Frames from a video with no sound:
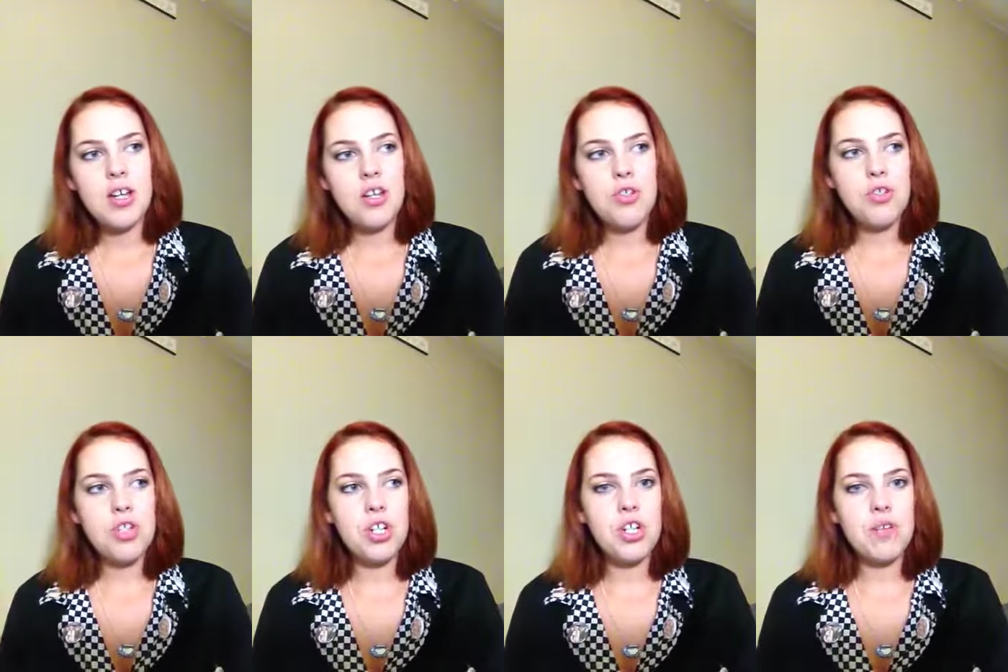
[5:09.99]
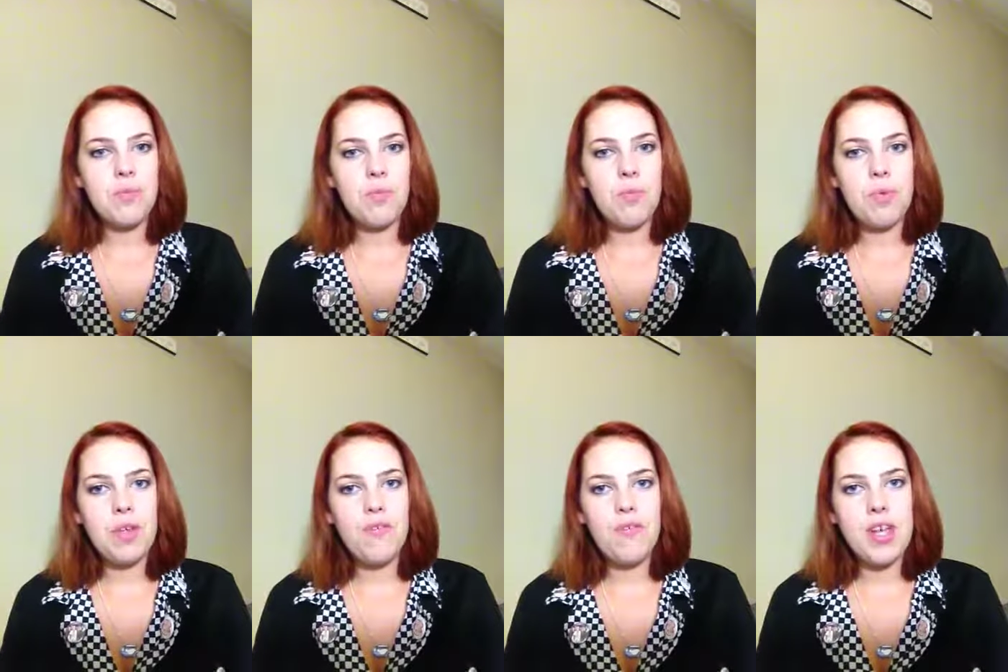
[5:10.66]
you shouldn't
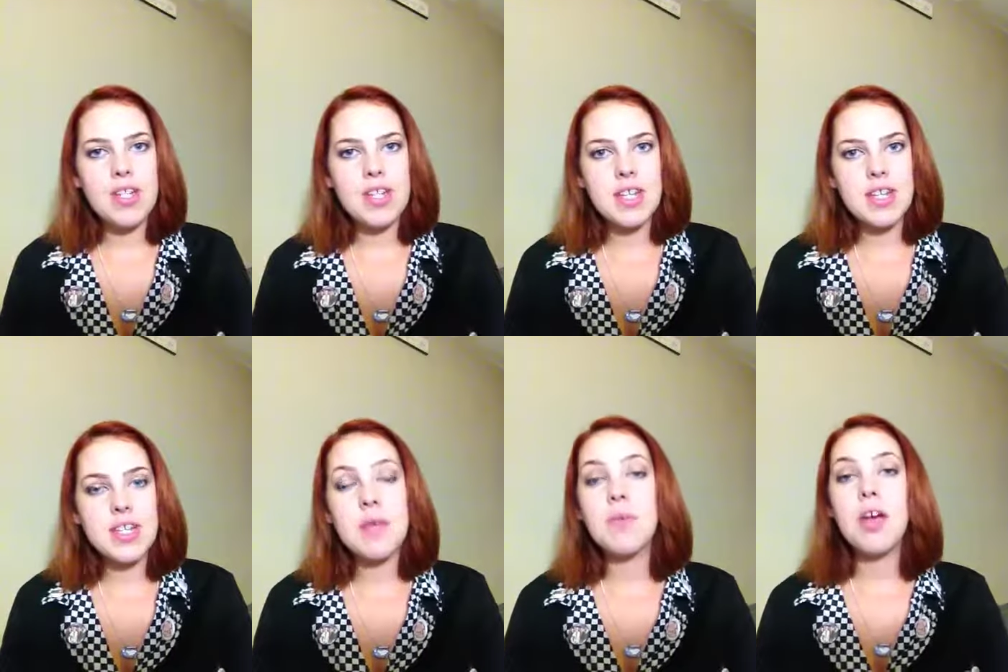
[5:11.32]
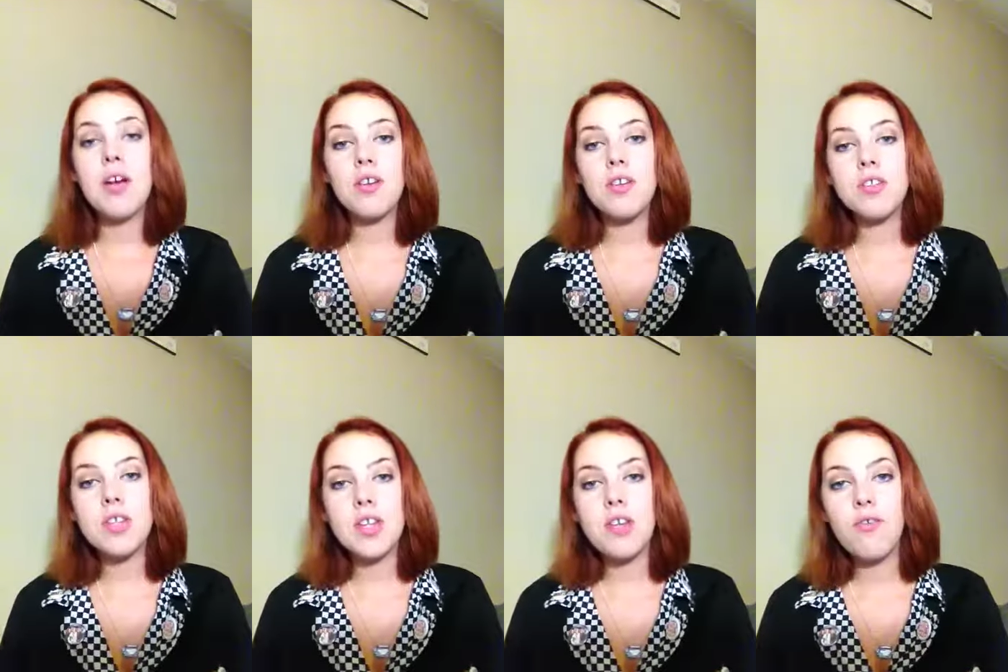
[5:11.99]
be facing the same
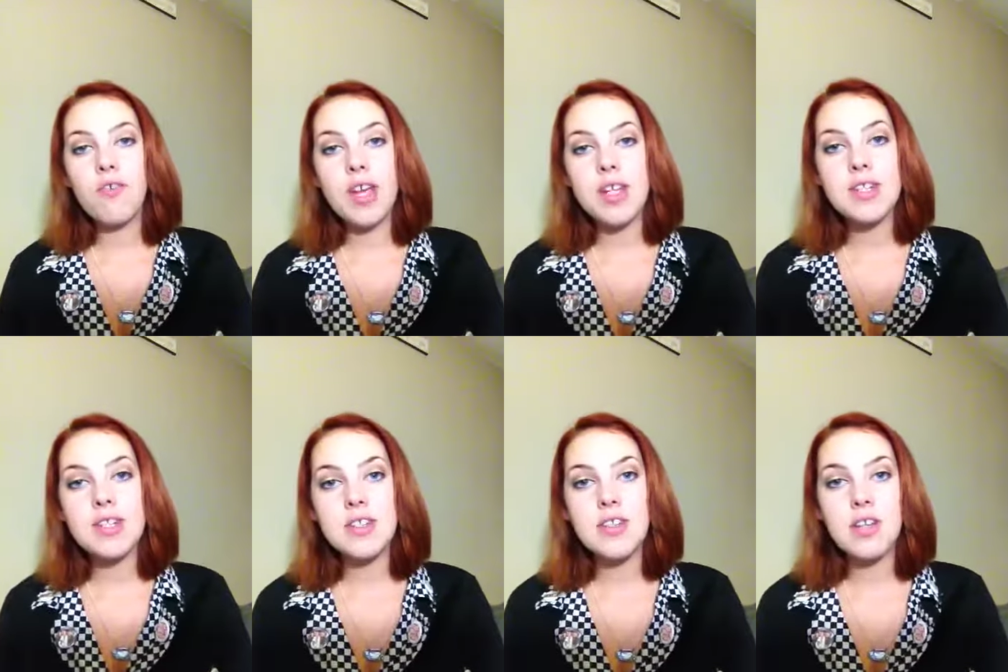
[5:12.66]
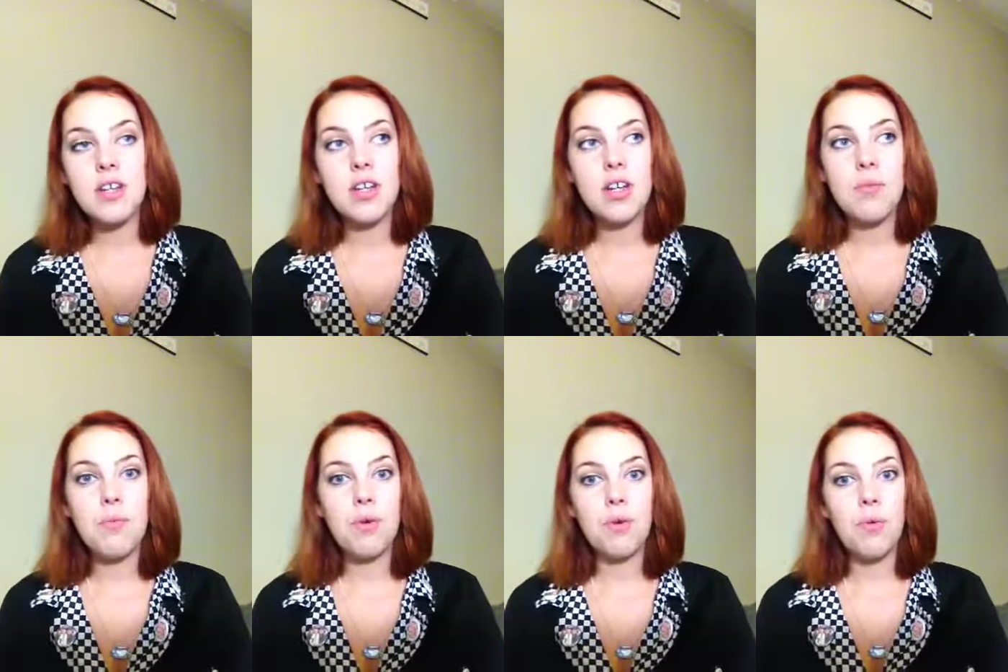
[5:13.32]
characters that you faced in
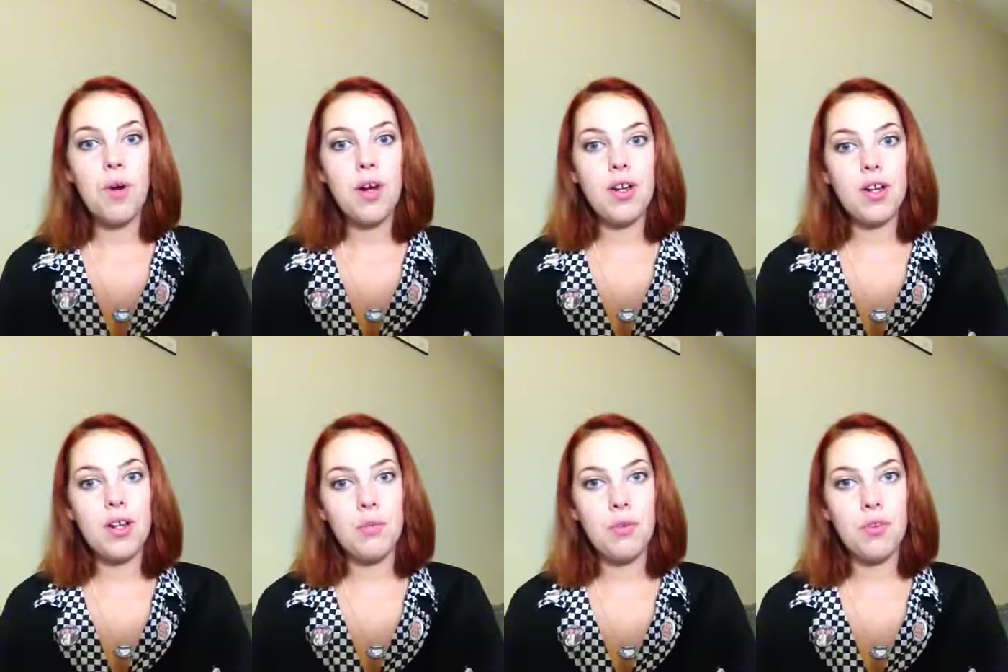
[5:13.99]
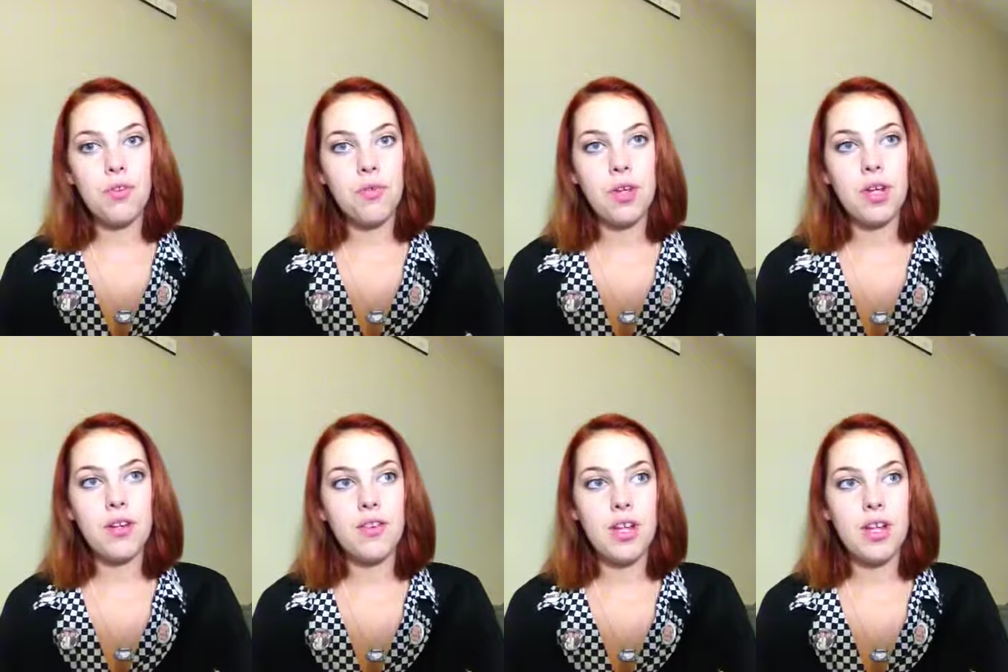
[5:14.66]
book one, in book three.